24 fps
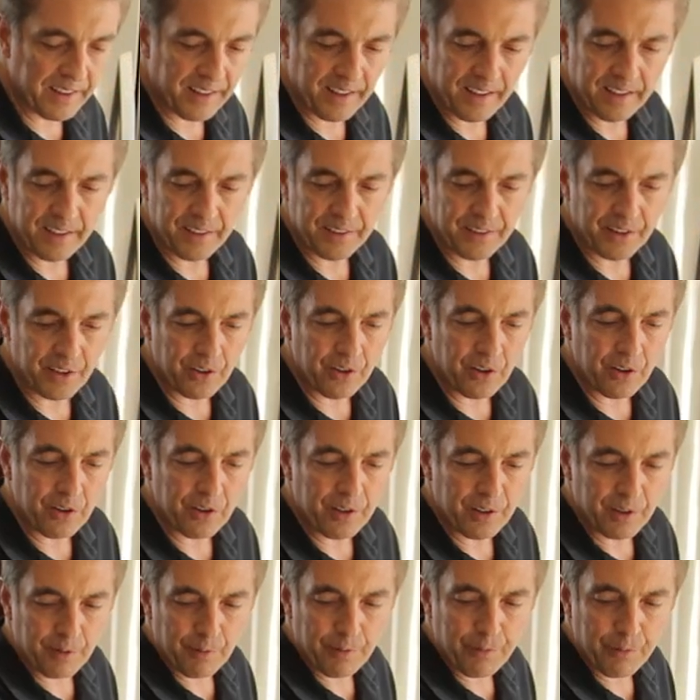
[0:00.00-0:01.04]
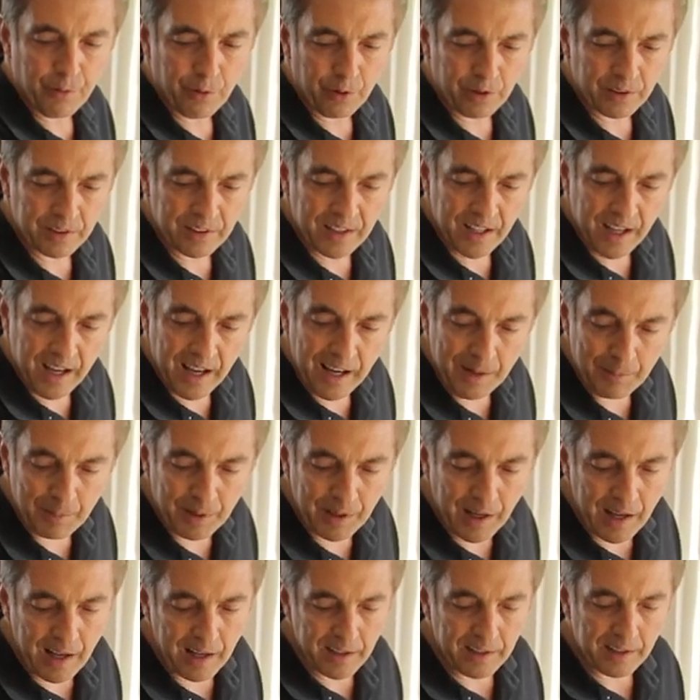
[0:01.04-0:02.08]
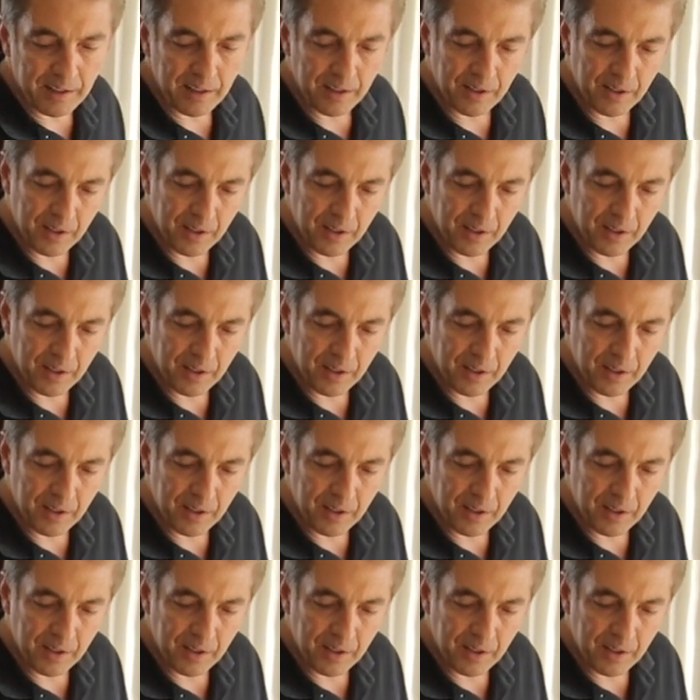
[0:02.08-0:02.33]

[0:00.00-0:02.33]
and a third and a fourth time and add